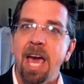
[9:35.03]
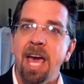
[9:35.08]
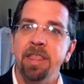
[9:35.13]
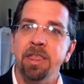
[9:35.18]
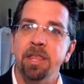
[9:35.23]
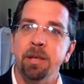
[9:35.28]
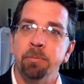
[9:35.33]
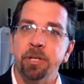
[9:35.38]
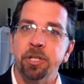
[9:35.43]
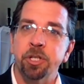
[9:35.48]

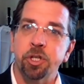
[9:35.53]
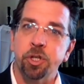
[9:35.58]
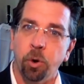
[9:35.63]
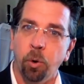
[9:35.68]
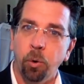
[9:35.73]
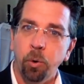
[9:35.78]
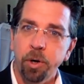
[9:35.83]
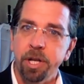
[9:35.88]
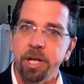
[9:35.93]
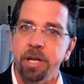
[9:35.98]
And the
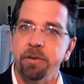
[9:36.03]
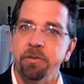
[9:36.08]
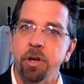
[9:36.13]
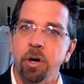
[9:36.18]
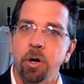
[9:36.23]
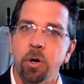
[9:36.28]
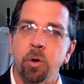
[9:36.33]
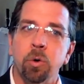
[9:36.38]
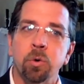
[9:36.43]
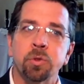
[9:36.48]
majority
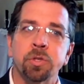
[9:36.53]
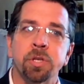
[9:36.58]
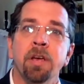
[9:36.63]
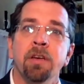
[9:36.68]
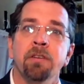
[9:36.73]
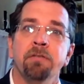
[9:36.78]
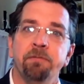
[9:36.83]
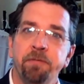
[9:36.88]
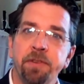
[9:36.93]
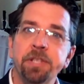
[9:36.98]
of
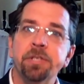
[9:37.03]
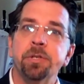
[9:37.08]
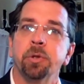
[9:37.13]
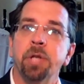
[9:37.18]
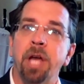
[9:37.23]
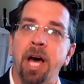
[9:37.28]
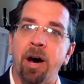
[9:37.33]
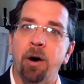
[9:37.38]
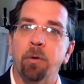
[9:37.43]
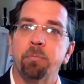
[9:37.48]
those
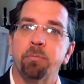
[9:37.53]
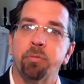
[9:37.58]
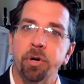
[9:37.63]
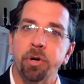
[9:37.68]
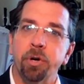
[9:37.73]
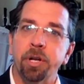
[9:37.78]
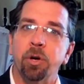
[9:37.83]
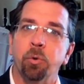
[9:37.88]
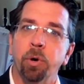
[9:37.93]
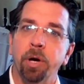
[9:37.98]
fizzled out
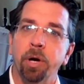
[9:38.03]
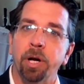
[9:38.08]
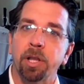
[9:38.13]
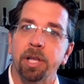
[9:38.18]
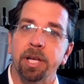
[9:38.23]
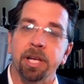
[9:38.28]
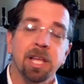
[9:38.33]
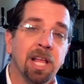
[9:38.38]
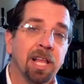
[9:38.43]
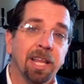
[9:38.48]
pretty
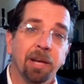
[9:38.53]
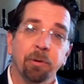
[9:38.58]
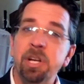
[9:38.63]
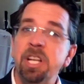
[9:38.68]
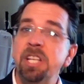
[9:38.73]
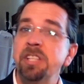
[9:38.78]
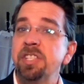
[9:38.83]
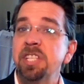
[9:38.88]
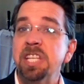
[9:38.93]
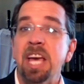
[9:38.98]
quickly.
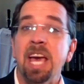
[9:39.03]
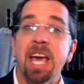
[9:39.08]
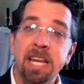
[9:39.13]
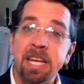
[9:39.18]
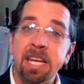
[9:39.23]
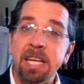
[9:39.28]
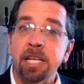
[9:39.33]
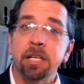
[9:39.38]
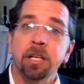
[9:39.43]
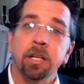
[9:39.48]
Like, we didn't see
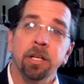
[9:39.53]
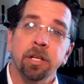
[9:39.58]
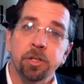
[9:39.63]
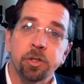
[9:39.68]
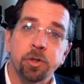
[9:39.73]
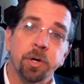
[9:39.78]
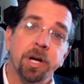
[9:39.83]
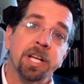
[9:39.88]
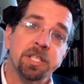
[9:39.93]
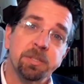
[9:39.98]
any
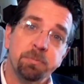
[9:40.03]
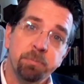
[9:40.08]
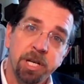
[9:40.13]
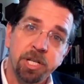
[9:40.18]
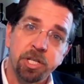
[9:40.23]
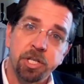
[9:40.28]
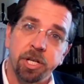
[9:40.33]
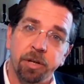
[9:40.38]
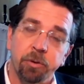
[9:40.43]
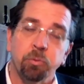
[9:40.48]

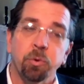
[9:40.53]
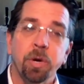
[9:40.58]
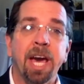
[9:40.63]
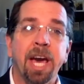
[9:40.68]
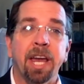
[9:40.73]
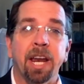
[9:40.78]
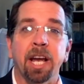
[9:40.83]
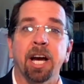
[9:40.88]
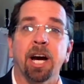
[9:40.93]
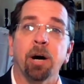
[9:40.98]
transmission.
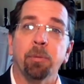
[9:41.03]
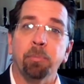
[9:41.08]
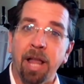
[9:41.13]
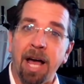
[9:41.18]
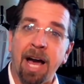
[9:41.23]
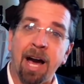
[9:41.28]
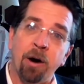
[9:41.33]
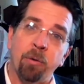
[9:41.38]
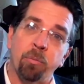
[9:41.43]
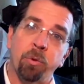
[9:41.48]
We had a
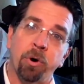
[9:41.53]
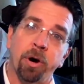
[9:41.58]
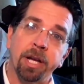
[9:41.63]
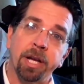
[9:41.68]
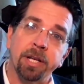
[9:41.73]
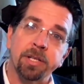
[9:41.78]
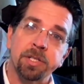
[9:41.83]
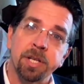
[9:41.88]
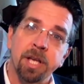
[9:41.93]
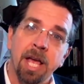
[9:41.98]
couple
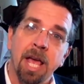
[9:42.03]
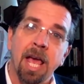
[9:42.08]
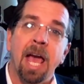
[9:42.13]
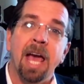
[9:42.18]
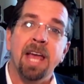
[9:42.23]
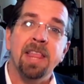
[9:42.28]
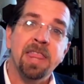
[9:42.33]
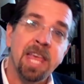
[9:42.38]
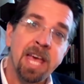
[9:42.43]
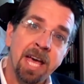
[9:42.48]
outbreaks,
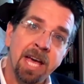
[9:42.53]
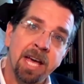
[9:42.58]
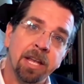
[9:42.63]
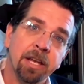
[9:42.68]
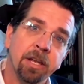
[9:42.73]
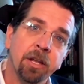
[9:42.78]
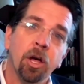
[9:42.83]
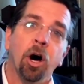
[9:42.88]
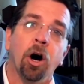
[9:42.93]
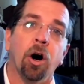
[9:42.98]
and
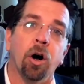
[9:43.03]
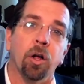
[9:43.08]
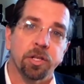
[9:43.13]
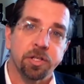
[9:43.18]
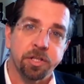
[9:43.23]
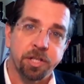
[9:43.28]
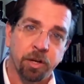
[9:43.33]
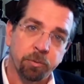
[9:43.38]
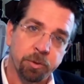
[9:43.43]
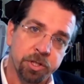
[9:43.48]
then
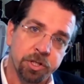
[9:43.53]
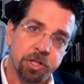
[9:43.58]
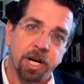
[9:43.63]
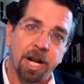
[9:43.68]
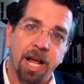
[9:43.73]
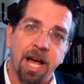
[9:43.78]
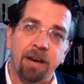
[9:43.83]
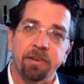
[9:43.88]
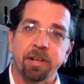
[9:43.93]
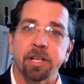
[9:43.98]
all of a sudden we
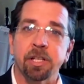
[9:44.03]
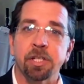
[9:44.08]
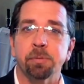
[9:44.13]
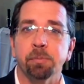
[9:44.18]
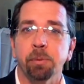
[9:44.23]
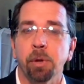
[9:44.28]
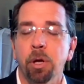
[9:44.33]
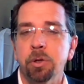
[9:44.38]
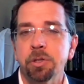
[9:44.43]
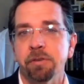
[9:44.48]
started having
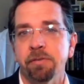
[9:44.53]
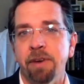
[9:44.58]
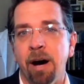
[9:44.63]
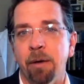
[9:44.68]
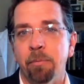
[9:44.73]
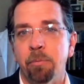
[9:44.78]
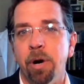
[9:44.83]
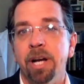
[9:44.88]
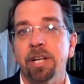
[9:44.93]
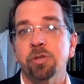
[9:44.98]
explosive
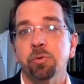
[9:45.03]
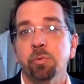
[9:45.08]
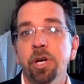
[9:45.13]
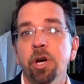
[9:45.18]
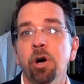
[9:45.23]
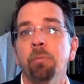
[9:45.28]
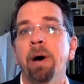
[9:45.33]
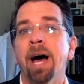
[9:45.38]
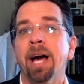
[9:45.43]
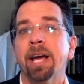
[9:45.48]
outbreaks.
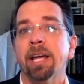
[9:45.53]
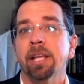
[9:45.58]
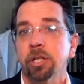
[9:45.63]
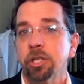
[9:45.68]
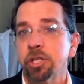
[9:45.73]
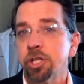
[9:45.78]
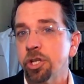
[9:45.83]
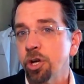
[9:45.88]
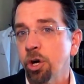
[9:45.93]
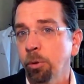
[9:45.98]
We go back
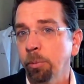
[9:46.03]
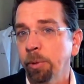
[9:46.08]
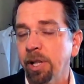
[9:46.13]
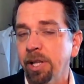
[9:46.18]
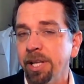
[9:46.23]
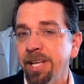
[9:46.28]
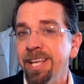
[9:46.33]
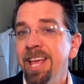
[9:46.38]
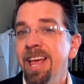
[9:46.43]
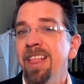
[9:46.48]
and look
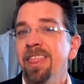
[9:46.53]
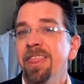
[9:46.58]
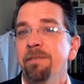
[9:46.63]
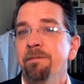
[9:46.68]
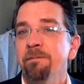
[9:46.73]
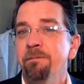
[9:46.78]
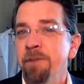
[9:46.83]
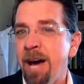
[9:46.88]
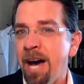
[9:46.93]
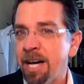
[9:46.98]
genomically,
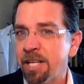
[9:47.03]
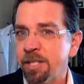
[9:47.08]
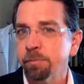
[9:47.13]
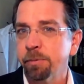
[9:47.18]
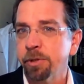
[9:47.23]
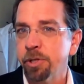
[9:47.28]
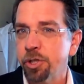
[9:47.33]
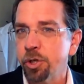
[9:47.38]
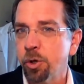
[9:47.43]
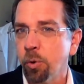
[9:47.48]
the
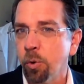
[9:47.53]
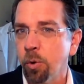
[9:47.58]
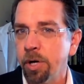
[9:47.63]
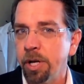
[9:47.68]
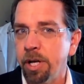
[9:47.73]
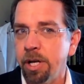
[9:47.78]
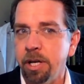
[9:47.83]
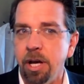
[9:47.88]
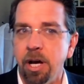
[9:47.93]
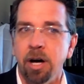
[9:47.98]
vast
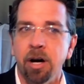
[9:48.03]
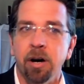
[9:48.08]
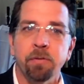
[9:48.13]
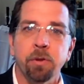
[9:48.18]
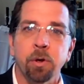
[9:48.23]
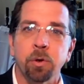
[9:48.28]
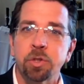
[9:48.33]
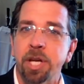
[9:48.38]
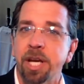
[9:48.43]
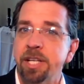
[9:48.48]
majority
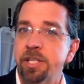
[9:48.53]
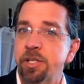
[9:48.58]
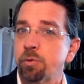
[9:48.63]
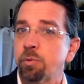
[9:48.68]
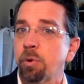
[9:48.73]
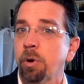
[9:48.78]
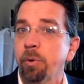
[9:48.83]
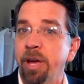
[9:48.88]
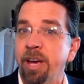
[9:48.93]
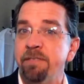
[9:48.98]
of those
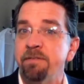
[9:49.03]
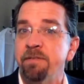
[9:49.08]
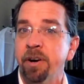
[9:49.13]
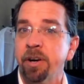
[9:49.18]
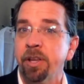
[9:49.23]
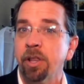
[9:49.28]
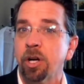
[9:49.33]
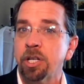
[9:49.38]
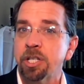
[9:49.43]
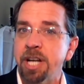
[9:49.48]
cases where we
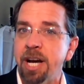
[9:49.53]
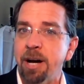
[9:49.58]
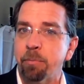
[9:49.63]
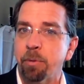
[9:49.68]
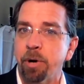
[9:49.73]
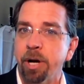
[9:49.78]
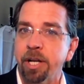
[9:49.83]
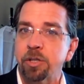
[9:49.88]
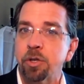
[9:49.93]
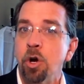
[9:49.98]
had very large
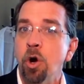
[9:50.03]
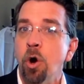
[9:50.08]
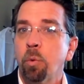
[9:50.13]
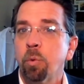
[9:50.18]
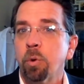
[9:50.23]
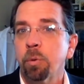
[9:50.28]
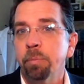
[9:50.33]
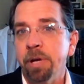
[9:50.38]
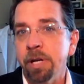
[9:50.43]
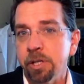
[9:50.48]
outbreaks
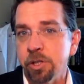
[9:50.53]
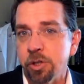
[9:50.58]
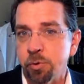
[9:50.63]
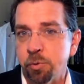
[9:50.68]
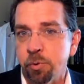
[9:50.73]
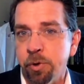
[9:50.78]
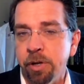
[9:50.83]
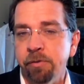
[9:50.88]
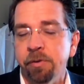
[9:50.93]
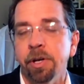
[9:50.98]
were
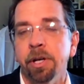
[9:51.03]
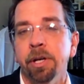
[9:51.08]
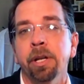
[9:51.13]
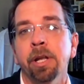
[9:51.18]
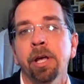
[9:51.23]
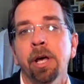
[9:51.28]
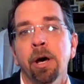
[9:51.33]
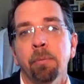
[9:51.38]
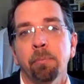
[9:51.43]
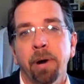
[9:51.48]
being
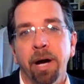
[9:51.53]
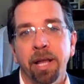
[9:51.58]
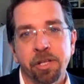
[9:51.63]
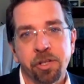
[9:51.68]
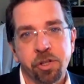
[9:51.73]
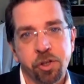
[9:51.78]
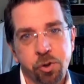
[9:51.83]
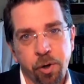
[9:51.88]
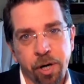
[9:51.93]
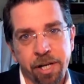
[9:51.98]
driven
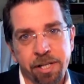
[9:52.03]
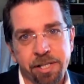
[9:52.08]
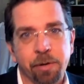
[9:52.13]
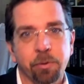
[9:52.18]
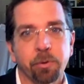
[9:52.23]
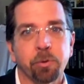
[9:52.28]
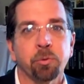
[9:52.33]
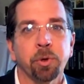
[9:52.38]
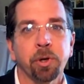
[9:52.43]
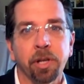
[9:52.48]
by the
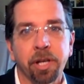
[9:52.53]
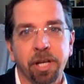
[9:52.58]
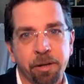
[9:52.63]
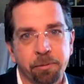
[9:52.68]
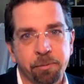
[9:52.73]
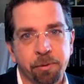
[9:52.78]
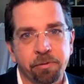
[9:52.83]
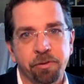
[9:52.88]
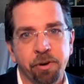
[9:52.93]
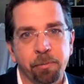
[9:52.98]
strains that were
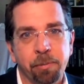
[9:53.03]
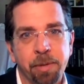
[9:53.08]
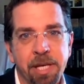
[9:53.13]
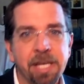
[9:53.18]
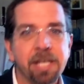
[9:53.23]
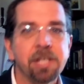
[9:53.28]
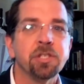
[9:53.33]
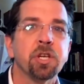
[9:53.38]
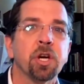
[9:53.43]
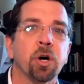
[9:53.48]
really coming from
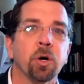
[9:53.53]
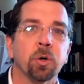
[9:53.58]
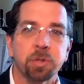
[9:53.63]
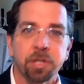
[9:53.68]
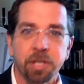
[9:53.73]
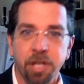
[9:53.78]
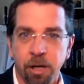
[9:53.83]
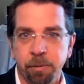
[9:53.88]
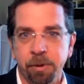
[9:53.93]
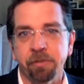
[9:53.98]
the East
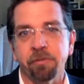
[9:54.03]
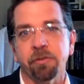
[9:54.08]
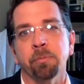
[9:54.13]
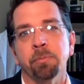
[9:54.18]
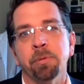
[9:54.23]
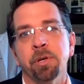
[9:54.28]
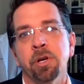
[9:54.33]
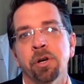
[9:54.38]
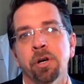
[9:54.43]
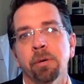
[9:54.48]
Coast, coming
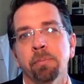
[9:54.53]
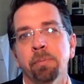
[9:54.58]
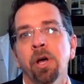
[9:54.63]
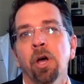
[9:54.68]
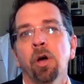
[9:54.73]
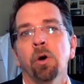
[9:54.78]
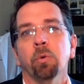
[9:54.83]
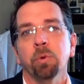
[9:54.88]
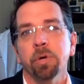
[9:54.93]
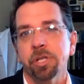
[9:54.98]
from
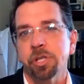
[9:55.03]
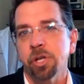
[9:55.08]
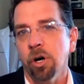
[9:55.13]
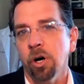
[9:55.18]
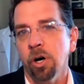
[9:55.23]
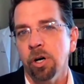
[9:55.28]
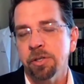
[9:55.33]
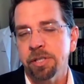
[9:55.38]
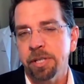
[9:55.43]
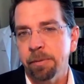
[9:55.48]
Europe,
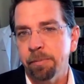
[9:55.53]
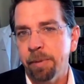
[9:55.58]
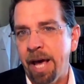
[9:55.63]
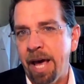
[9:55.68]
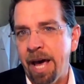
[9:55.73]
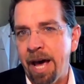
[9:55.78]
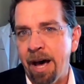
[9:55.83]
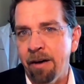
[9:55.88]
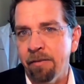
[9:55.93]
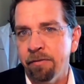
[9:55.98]
which all
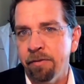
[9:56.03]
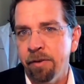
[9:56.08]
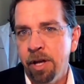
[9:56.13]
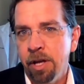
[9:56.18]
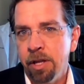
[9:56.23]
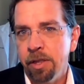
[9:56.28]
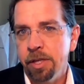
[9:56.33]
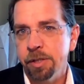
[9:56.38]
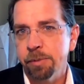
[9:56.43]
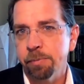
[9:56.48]
seem to
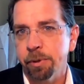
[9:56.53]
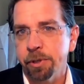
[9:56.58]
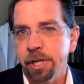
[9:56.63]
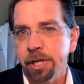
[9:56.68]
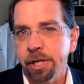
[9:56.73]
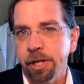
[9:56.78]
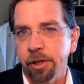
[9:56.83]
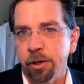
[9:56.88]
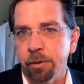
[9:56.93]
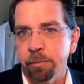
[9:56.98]
have this
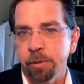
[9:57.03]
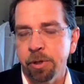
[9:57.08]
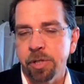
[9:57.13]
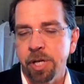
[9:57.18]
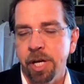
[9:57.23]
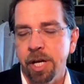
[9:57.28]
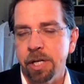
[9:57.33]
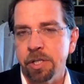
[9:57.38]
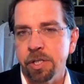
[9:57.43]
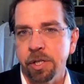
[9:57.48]
particular
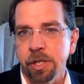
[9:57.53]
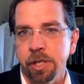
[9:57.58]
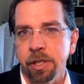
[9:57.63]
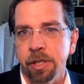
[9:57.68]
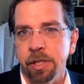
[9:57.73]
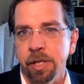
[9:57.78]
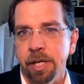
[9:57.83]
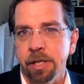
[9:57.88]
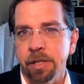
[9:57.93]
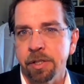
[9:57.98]

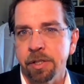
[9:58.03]
mutation